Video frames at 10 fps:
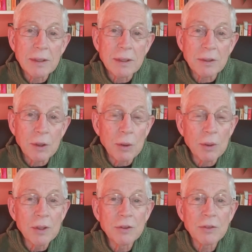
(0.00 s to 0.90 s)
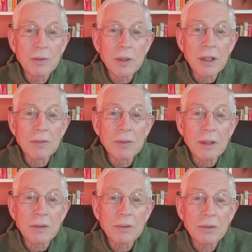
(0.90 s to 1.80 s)
and know His
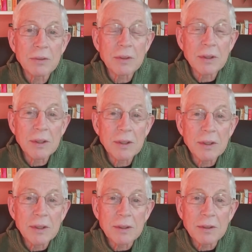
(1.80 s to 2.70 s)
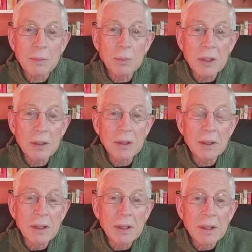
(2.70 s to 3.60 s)
forgiveness, and to
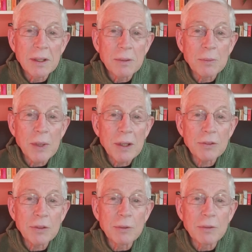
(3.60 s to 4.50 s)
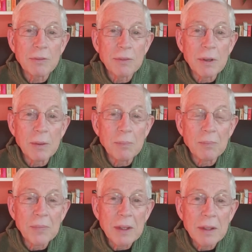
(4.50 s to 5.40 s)
be rescued from
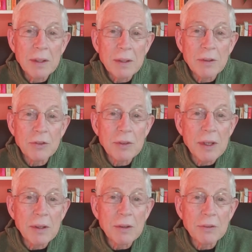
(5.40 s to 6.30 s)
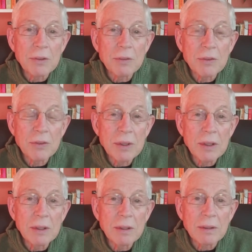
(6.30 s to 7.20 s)
the snares of
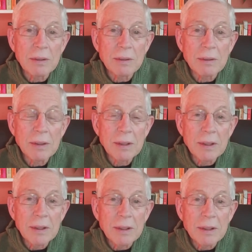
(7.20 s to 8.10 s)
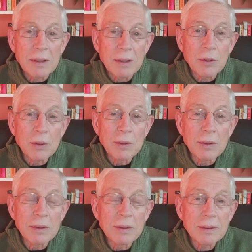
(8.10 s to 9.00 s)
sin and
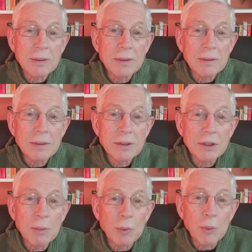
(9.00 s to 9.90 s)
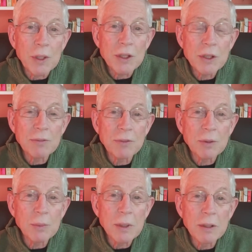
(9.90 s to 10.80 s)
eternal separation
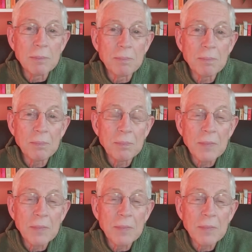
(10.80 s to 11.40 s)
from Him.